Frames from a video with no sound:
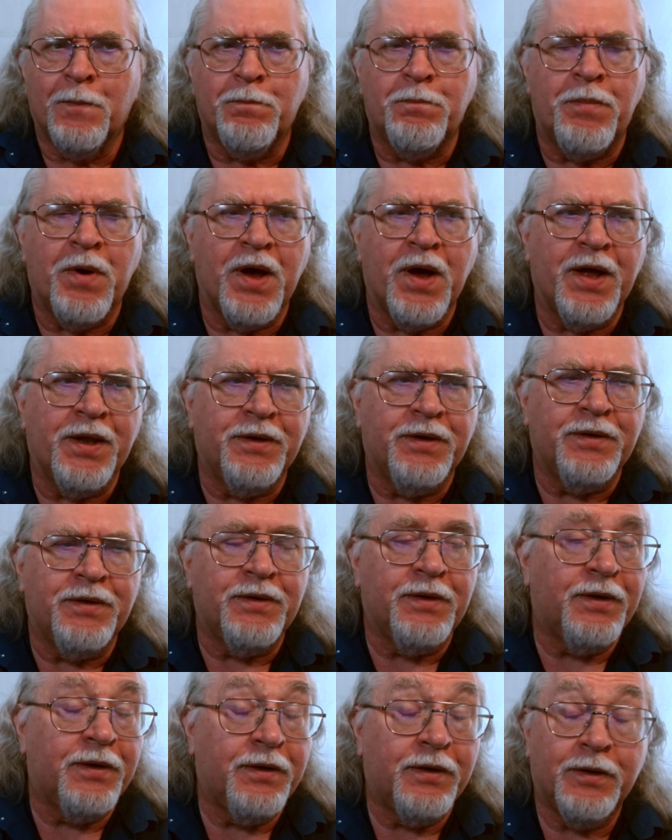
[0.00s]
but
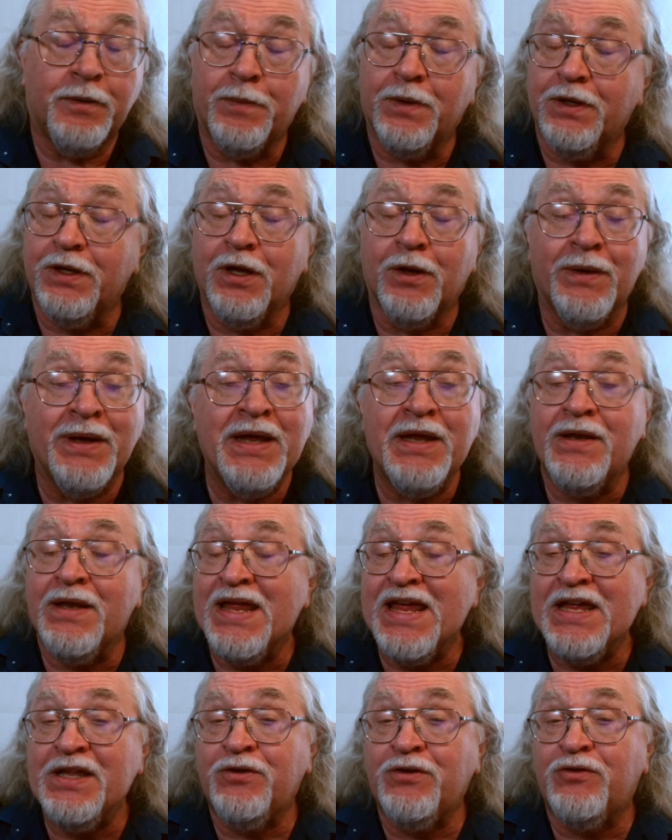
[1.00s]
he
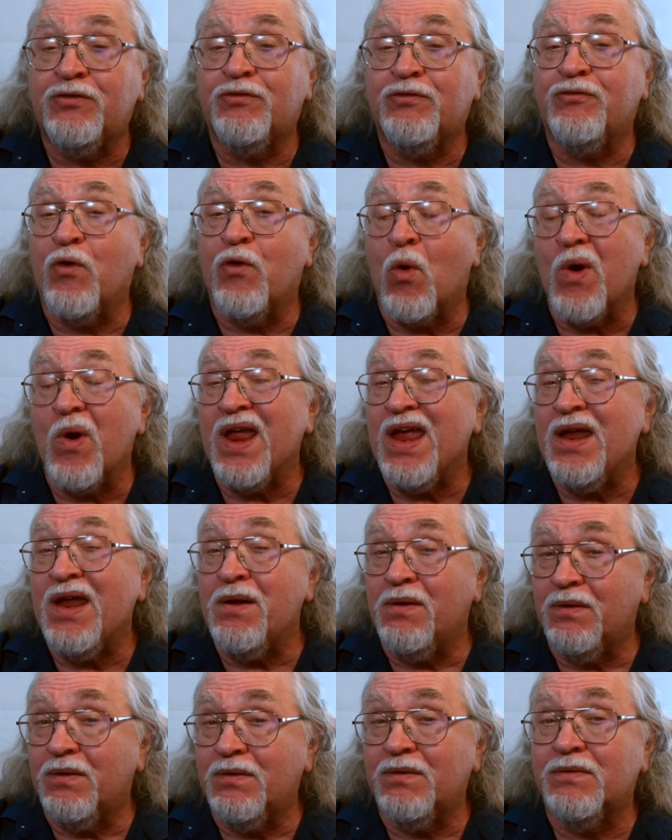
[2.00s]
needs
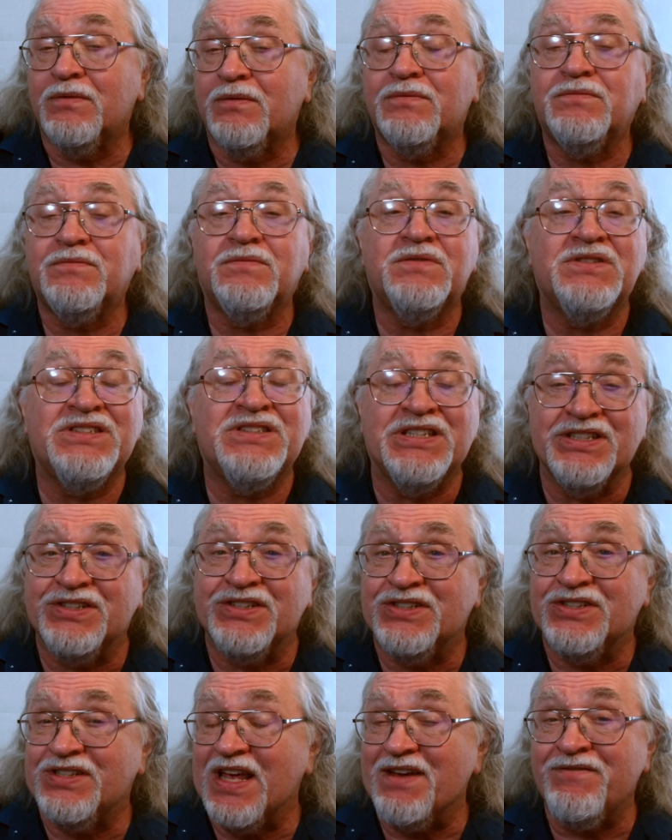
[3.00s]
40 to
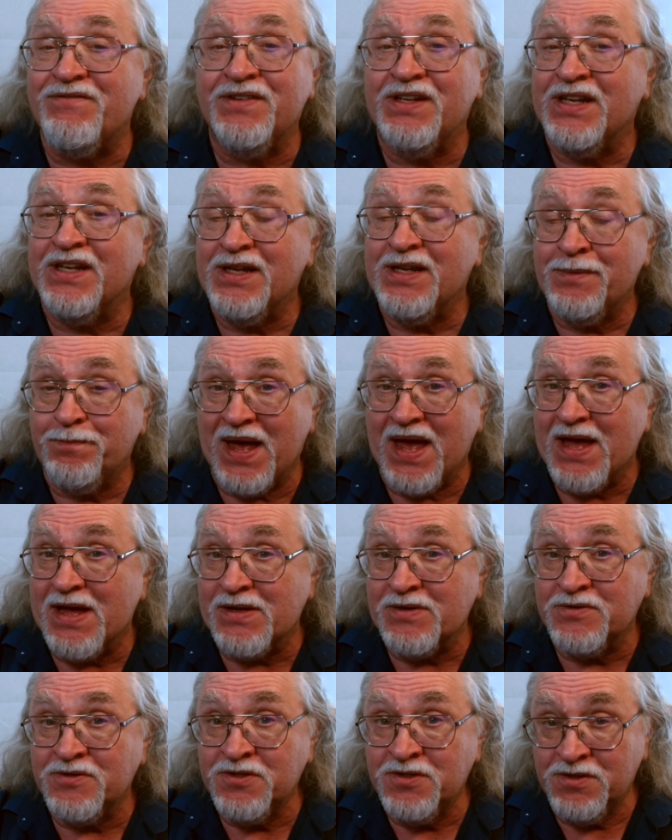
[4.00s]
70
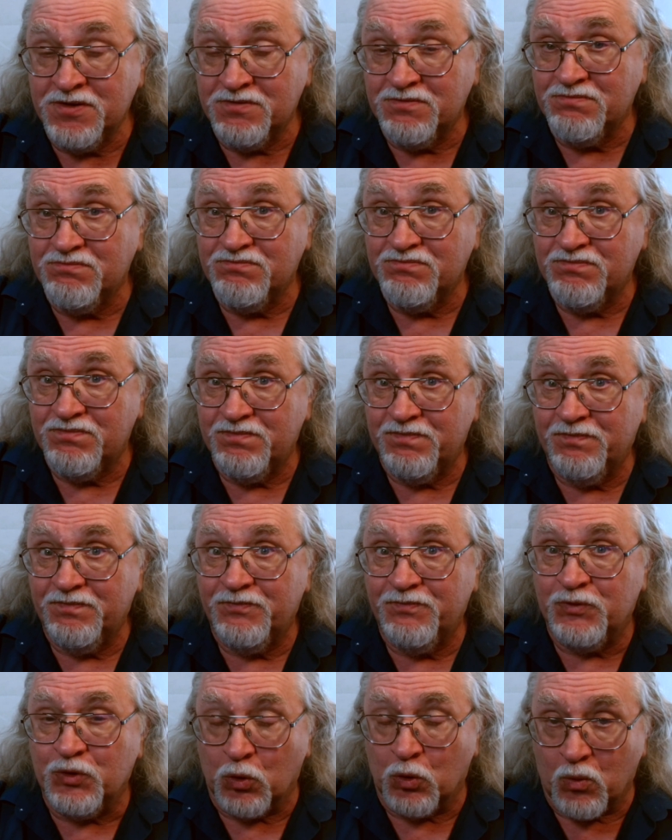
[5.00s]
pounds
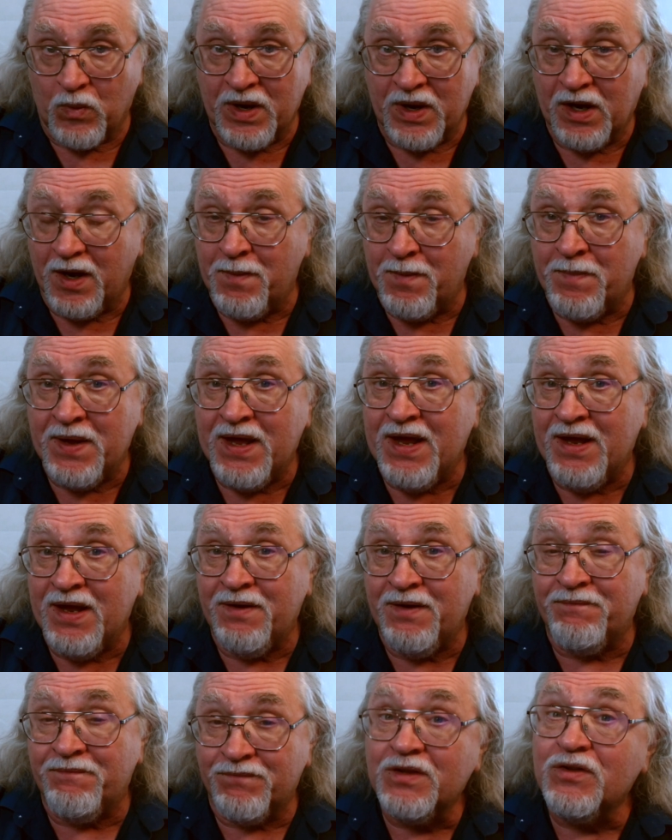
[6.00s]
to really
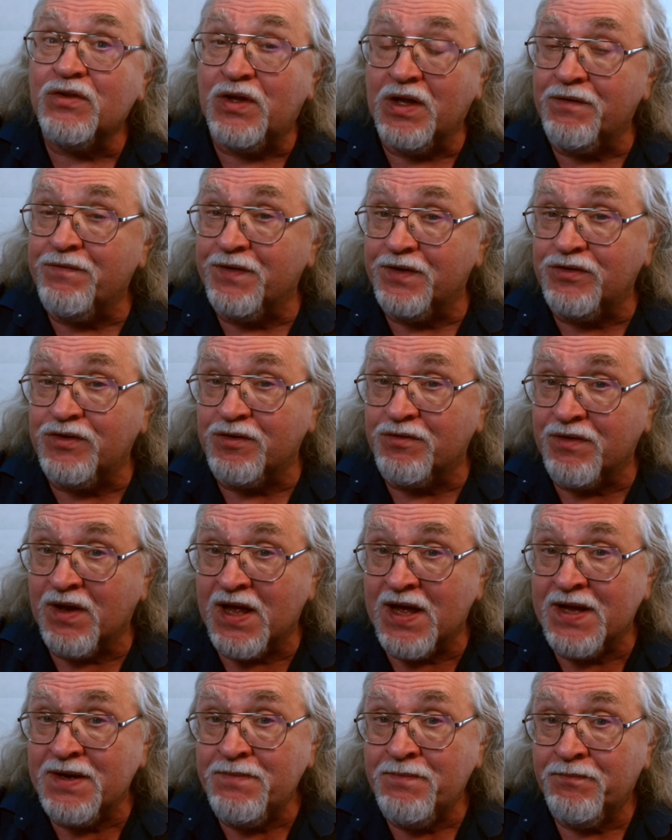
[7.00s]
be defensive
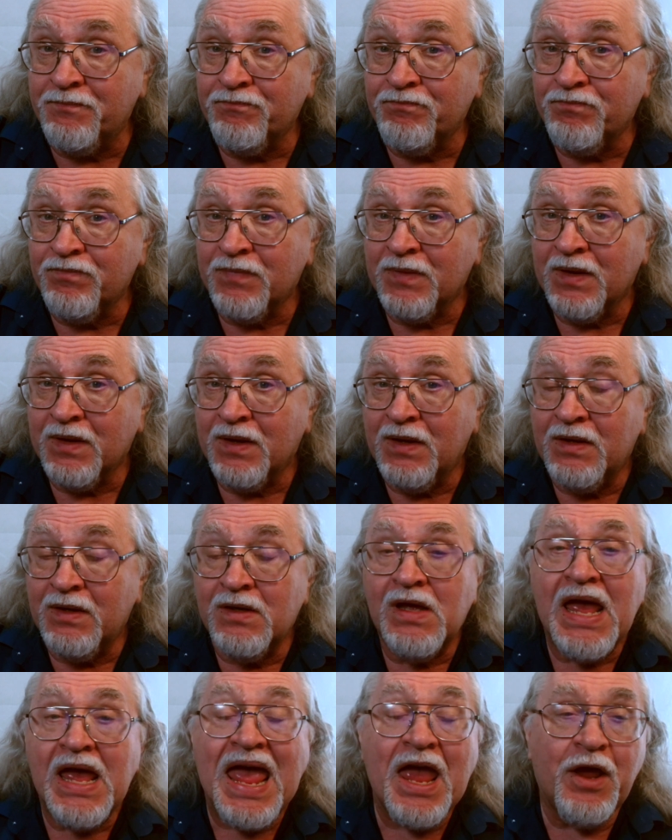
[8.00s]
line.
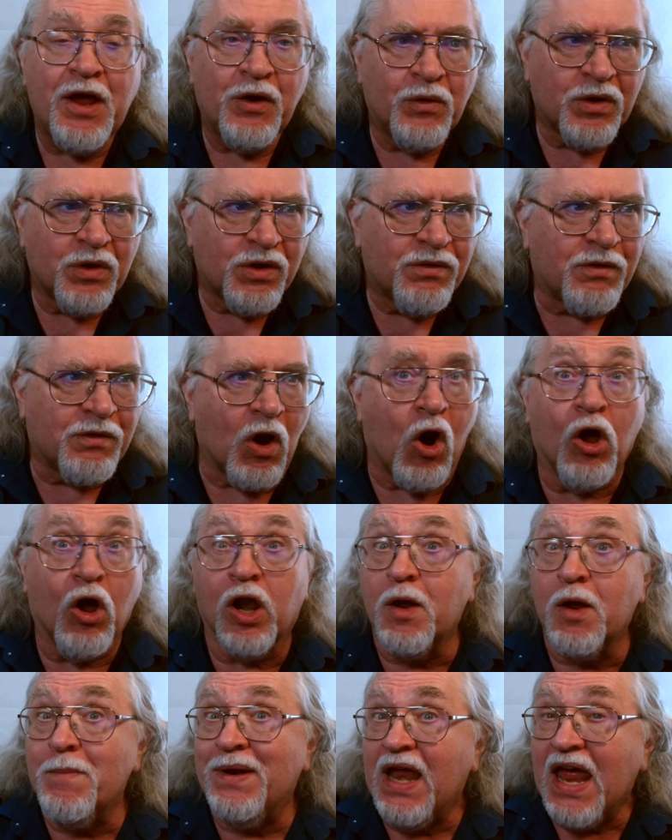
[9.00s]
Call
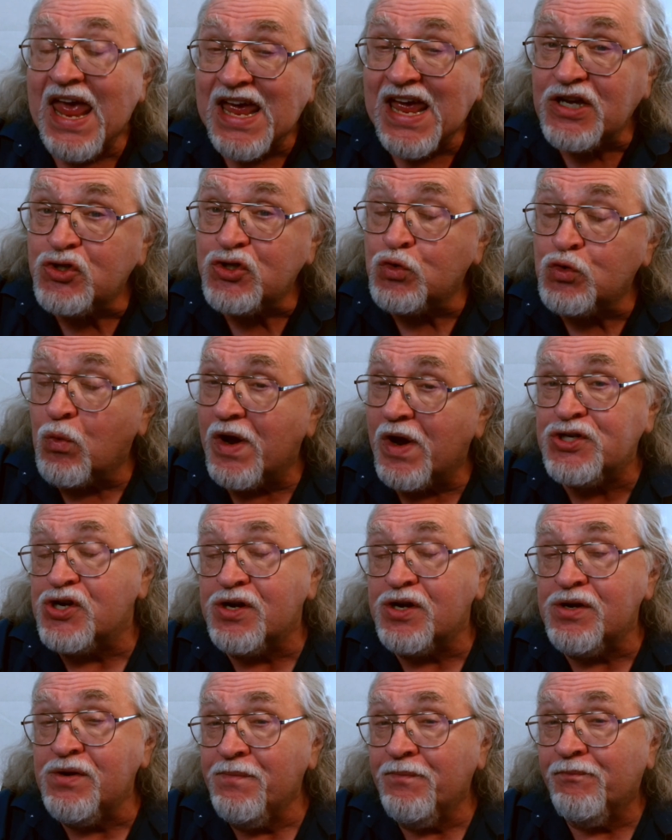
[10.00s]
him an edge
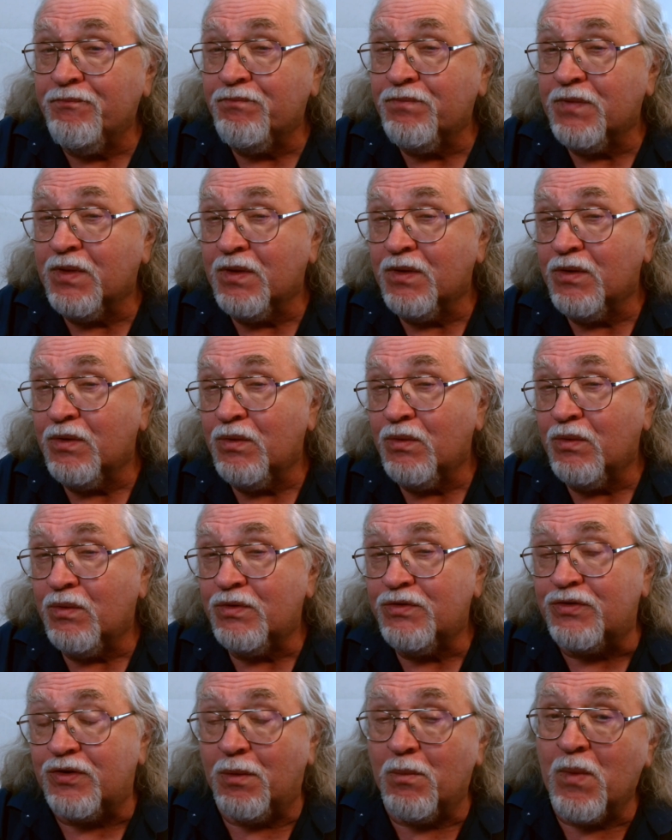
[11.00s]
rusher,
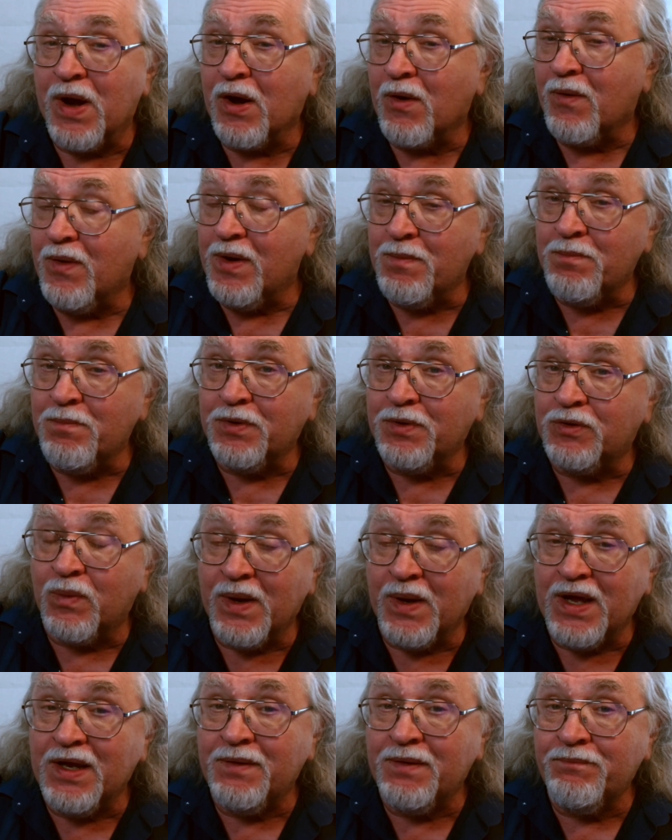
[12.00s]
somewhere in
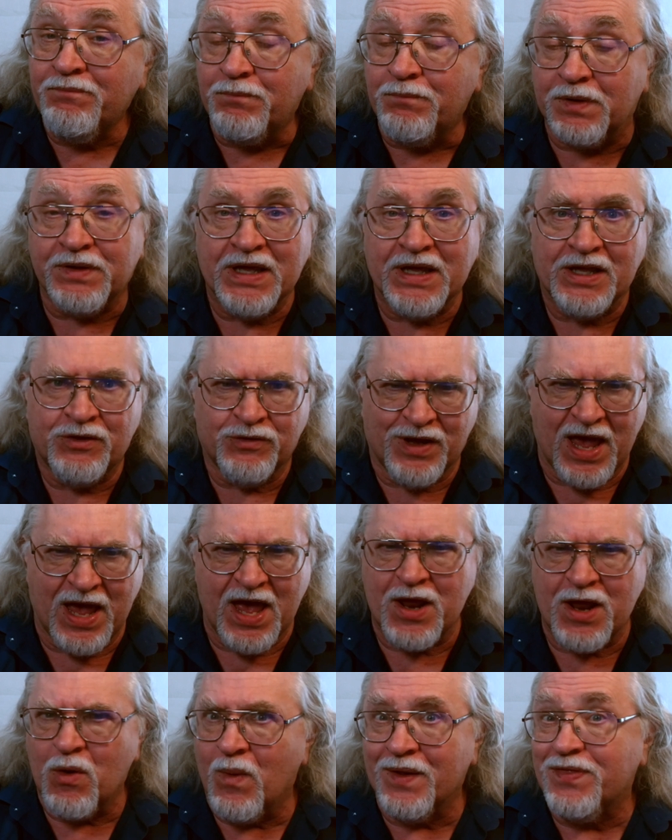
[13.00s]
between, but that's
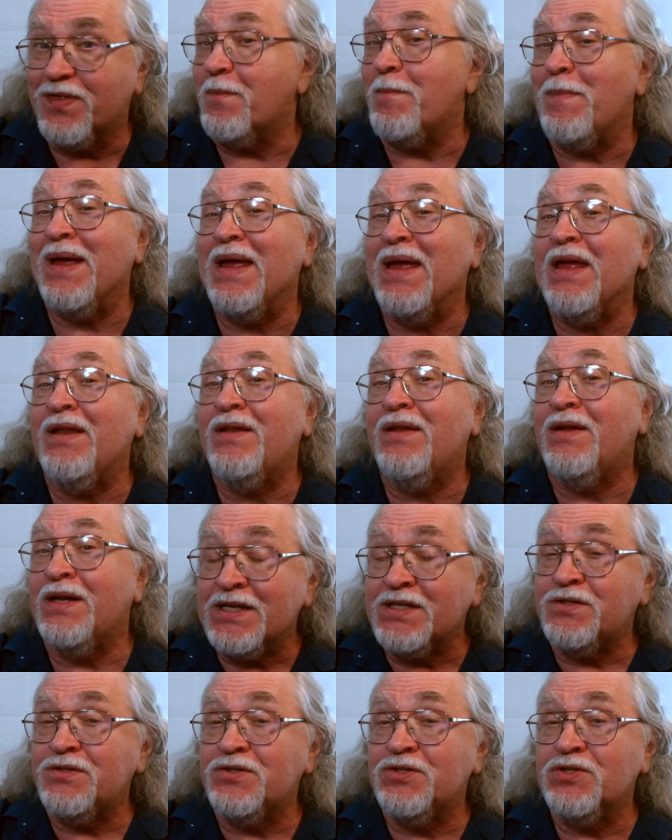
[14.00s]
kind of what the bandit
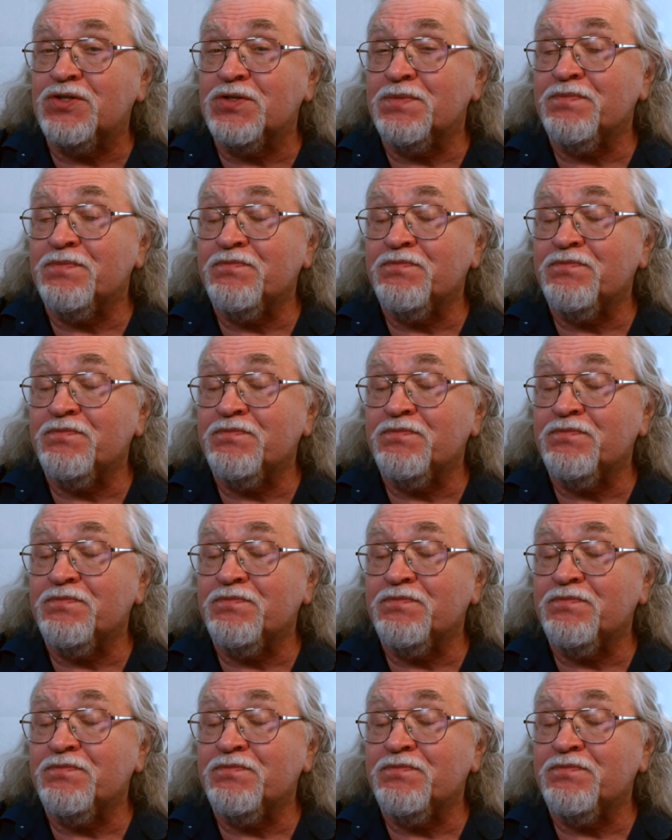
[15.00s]
is.